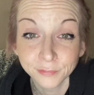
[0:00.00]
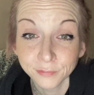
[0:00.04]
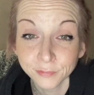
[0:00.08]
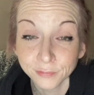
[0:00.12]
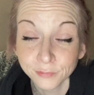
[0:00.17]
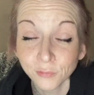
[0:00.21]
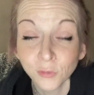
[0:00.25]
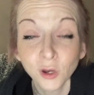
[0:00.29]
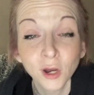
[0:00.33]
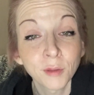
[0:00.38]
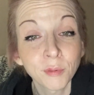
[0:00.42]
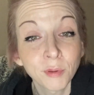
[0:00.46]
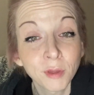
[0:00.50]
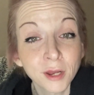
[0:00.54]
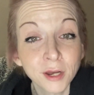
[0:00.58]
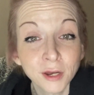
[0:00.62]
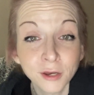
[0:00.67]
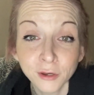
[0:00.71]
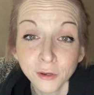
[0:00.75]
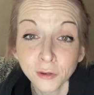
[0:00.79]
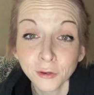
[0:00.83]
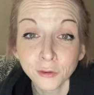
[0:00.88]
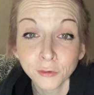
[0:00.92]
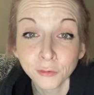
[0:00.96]
what I plan to
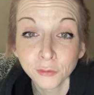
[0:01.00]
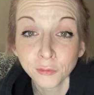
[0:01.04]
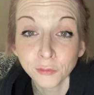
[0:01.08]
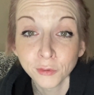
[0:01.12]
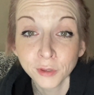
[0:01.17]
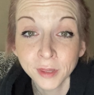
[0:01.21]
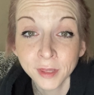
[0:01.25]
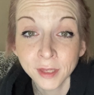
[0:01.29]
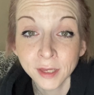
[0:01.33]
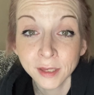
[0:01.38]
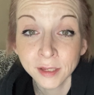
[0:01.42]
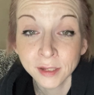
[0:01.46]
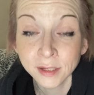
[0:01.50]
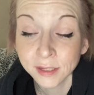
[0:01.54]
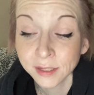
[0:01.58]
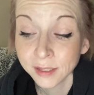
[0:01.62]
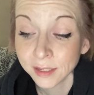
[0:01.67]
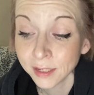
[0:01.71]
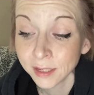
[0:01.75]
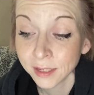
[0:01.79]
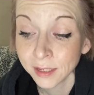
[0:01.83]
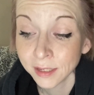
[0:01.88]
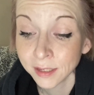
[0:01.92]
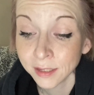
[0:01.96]
do with this
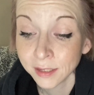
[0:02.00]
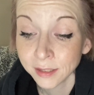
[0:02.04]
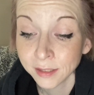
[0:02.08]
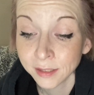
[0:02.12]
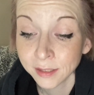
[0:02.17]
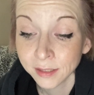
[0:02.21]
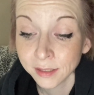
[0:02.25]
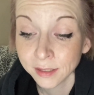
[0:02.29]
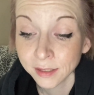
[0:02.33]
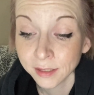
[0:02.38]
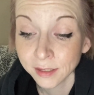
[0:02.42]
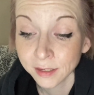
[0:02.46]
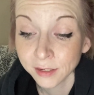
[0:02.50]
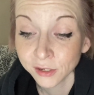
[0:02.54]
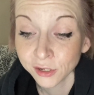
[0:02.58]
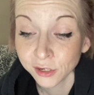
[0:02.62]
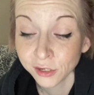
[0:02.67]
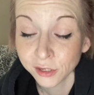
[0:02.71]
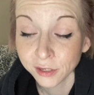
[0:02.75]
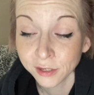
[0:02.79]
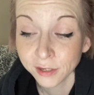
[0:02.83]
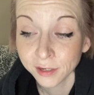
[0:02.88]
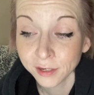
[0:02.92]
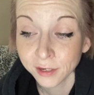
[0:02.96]
is
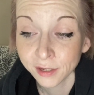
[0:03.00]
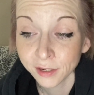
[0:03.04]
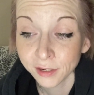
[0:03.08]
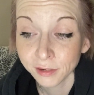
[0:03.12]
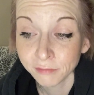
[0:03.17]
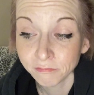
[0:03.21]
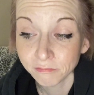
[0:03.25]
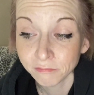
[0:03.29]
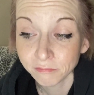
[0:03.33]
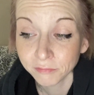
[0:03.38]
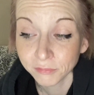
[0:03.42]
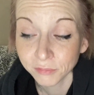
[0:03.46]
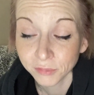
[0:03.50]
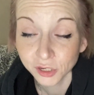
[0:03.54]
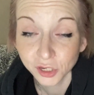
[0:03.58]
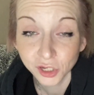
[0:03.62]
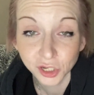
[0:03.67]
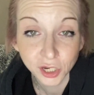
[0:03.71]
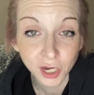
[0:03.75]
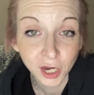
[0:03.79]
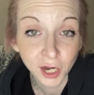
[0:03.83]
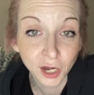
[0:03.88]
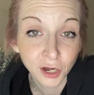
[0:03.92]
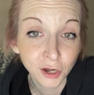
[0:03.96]
just
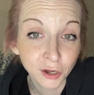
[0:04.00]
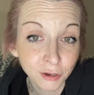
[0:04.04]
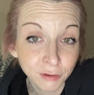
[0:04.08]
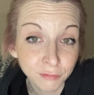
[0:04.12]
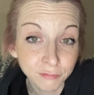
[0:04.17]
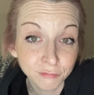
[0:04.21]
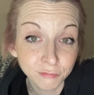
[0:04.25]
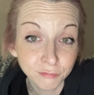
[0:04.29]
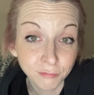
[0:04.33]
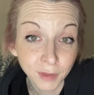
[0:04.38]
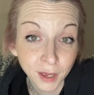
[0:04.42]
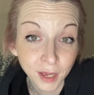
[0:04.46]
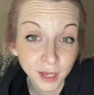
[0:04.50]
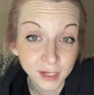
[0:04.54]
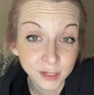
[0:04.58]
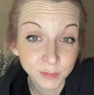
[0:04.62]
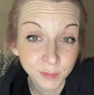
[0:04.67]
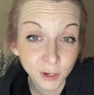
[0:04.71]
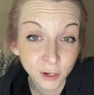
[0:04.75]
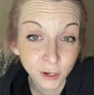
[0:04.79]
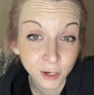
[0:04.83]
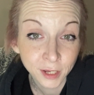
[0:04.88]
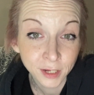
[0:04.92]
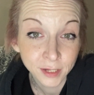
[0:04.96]
share my
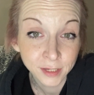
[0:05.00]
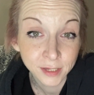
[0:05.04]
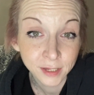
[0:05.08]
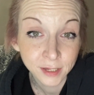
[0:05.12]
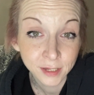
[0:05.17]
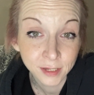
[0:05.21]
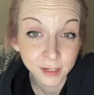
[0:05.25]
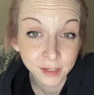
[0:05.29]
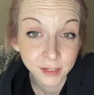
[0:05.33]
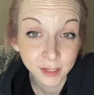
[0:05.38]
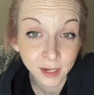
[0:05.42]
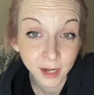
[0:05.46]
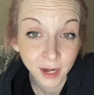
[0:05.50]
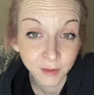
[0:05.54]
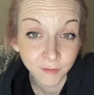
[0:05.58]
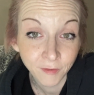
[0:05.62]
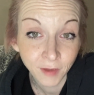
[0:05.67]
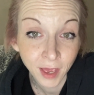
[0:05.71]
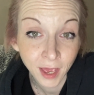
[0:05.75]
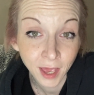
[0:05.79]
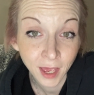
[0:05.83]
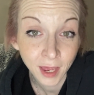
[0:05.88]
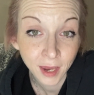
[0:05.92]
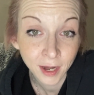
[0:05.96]
experiences that I've
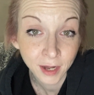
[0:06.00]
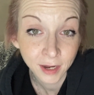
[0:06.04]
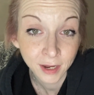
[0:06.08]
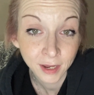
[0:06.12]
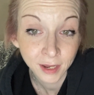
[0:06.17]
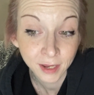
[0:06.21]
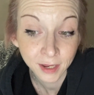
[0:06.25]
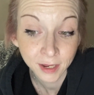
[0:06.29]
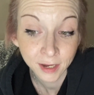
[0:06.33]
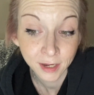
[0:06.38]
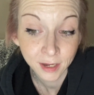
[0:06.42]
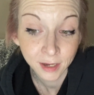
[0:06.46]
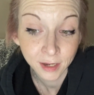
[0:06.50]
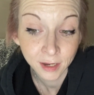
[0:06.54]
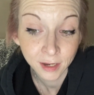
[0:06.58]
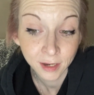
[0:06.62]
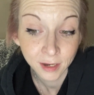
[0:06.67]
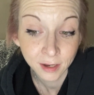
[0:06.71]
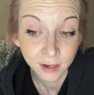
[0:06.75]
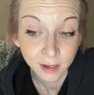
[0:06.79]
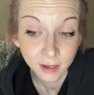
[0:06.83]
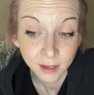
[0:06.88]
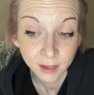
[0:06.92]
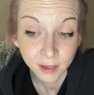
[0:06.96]
had in
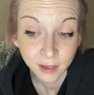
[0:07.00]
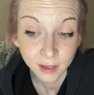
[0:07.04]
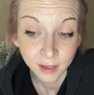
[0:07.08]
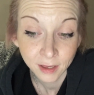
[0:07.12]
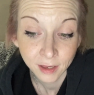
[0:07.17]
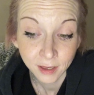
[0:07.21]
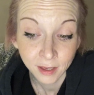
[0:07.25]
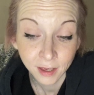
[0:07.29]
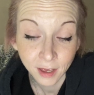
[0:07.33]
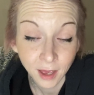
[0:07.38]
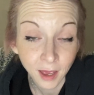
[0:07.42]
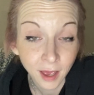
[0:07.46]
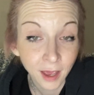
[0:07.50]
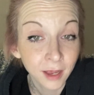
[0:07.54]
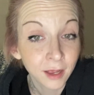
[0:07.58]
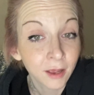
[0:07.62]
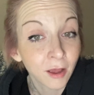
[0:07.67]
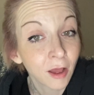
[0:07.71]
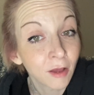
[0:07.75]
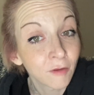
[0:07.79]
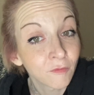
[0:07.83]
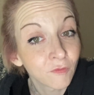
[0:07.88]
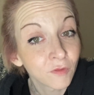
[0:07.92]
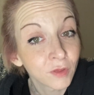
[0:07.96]
high
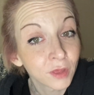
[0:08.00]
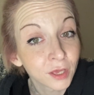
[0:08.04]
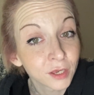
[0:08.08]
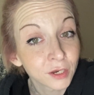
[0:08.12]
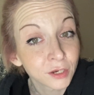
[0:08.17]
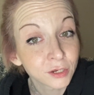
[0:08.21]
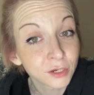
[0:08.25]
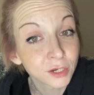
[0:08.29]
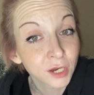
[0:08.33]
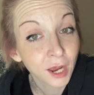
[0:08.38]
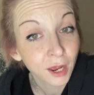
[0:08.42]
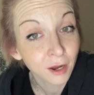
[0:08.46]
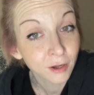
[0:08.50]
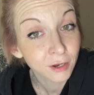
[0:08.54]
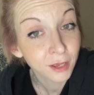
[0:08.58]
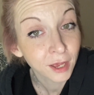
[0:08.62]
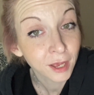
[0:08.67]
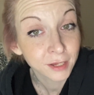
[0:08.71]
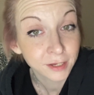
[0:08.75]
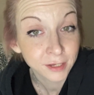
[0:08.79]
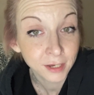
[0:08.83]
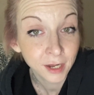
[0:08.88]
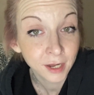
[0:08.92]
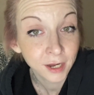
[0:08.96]
conflict child
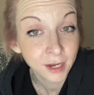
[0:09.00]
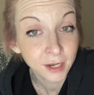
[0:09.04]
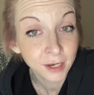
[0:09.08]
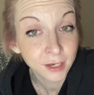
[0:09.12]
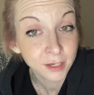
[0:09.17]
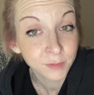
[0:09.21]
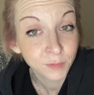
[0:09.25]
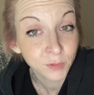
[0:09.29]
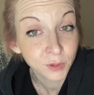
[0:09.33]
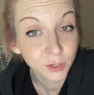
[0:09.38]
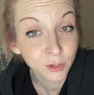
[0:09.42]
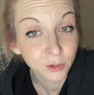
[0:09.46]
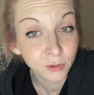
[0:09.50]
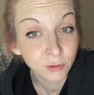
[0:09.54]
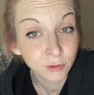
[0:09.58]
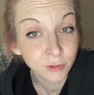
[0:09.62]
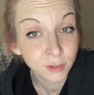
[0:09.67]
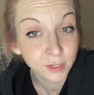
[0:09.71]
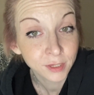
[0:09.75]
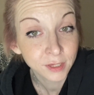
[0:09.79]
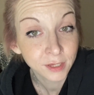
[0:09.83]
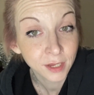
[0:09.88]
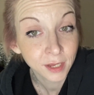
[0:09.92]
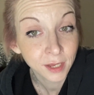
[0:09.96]
custody
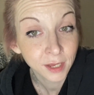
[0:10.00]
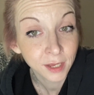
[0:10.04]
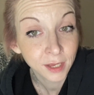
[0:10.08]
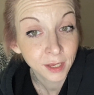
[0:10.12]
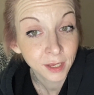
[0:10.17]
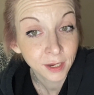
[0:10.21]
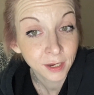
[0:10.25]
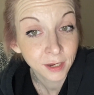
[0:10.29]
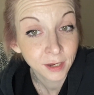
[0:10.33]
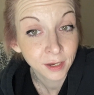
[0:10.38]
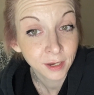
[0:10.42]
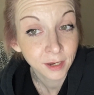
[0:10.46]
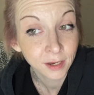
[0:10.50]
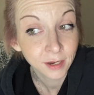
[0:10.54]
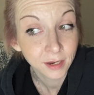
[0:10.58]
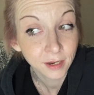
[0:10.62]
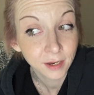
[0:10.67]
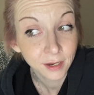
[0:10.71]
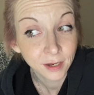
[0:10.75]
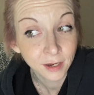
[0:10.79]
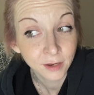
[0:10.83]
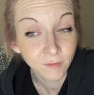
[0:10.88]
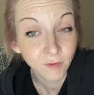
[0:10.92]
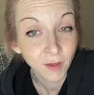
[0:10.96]
disputes and
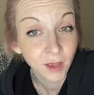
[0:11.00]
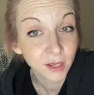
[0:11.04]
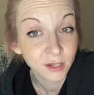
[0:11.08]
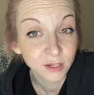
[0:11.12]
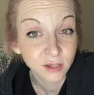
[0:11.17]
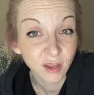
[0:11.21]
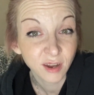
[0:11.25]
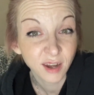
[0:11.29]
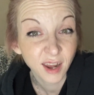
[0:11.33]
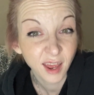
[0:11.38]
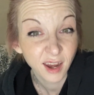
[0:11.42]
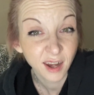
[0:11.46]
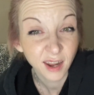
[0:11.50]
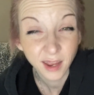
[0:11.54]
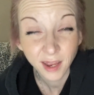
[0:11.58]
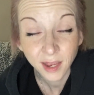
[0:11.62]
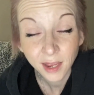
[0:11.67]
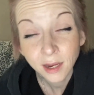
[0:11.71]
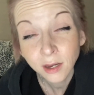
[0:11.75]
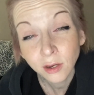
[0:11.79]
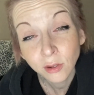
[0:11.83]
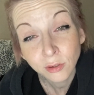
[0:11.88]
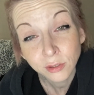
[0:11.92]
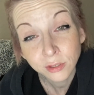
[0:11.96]
advice on how to
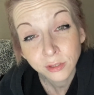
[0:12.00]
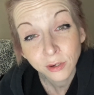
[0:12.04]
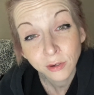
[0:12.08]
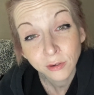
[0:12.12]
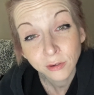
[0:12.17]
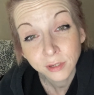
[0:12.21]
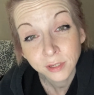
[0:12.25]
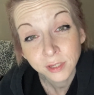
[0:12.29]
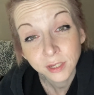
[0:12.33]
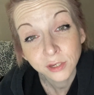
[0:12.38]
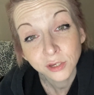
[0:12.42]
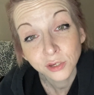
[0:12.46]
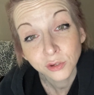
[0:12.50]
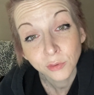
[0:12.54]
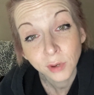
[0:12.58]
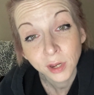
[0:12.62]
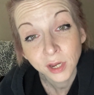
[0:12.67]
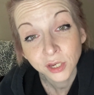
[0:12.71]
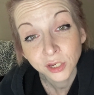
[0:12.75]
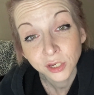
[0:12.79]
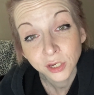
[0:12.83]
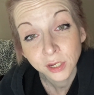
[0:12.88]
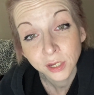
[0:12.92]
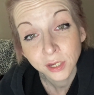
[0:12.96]
handle certain
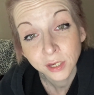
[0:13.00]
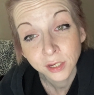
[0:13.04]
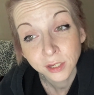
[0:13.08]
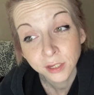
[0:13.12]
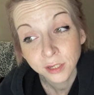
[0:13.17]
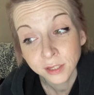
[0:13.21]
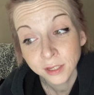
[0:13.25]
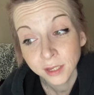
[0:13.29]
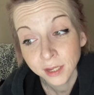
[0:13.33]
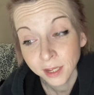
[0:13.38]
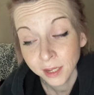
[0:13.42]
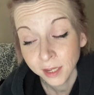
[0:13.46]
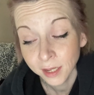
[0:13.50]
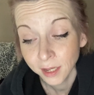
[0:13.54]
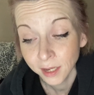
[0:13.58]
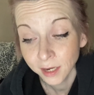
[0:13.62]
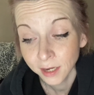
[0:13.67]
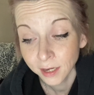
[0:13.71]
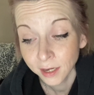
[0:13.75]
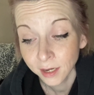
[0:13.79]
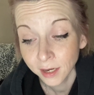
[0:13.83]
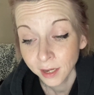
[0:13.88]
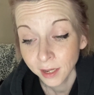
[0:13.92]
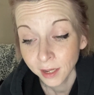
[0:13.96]
situations,
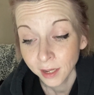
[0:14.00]
and